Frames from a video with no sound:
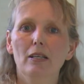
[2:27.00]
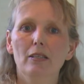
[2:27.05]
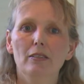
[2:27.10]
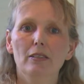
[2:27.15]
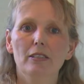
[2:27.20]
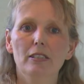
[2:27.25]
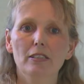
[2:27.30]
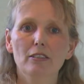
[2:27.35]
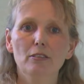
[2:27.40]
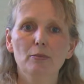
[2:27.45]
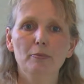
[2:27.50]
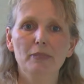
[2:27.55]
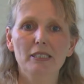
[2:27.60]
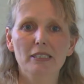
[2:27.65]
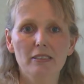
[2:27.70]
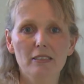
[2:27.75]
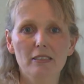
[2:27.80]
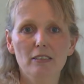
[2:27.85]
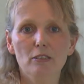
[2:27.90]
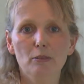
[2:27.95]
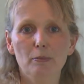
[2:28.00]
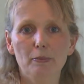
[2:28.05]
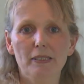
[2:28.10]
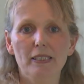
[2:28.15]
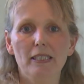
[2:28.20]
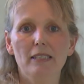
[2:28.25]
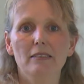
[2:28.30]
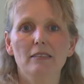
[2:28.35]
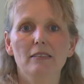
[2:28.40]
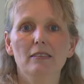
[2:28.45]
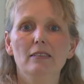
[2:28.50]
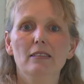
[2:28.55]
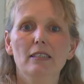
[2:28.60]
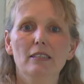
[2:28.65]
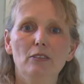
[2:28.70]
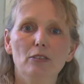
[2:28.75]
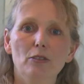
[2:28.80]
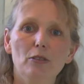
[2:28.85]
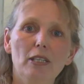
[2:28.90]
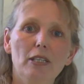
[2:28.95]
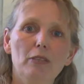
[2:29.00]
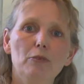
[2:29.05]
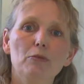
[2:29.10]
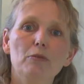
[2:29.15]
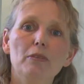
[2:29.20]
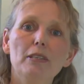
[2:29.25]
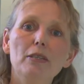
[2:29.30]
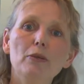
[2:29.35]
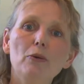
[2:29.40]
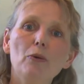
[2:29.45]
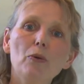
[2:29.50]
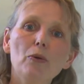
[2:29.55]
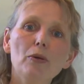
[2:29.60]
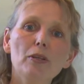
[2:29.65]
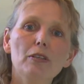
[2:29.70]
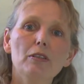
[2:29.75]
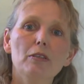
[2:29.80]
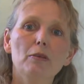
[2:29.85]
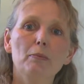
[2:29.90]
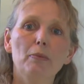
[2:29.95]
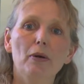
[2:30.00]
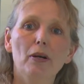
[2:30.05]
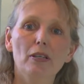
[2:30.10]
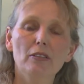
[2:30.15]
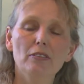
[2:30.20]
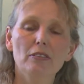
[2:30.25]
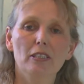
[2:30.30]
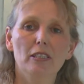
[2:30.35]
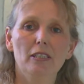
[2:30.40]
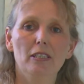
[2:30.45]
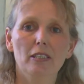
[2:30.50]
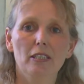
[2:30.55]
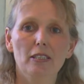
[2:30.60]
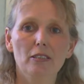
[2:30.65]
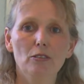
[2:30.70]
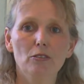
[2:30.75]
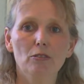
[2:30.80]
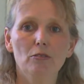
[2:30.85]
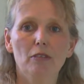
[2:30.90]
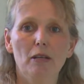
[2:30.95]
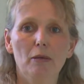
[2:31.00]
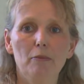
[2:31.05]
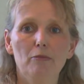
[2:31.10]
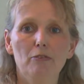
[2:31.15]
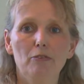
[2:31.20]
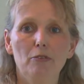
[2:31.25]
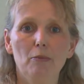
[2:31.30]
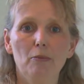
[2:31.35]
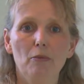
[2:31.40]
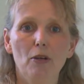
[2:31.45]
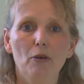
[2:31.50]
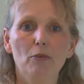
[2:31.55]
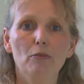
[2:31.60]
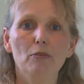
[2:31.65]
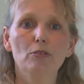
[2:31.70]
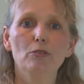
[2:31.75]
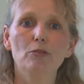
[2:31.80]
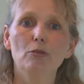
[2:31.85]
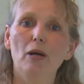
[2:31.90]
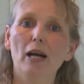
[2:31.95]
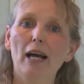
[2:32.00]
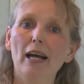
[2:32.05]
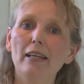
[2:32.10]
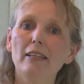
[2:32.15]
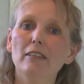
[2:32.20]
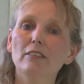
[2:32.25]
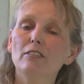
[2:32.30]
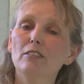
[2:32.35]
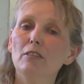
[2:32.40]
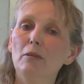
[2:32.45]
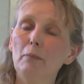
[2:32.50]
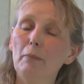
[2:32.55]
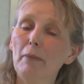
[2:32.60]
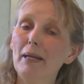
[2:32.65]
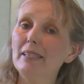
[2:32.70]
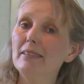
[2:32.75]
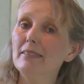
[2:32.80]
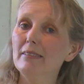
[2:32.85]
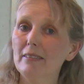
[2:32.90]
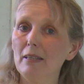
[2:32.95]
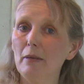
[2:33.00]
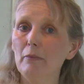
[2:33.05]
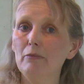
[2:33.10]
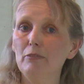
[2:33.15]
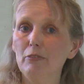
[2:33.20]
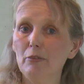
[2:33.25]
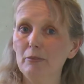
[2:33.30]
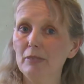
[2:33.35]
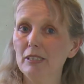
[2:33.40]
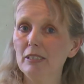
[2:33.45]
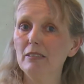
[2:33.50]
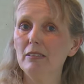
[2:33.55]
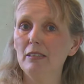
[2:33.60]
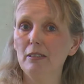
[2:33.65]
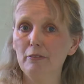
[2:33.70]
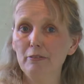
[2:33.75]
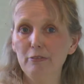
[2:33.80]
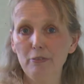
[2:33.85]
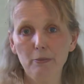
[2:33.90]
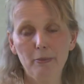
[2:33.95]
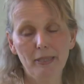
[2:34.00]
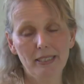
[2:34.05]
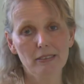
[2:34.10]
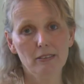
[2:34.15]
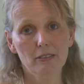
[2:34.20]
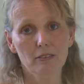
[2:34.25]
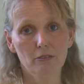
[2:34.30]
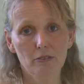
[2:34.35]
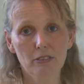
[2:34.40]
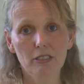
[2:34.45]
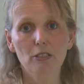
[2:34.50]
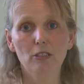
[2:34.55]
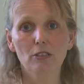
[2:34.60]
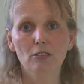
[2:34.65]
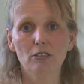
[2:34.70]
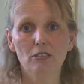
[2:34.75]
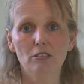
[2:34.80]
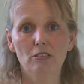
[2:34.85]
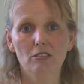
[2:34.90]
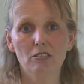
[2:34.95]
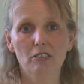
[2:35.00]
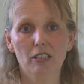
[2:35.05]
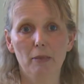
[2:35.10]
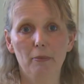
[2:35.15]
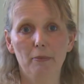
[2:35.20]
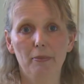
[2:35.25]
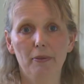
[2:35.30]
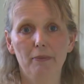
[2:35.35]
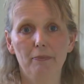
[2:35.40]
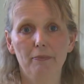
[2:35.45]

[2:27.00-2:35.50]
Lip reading: This misinterpretation that you can reorder the bars in a histogram from lowest to highest might stem from this information reduction step.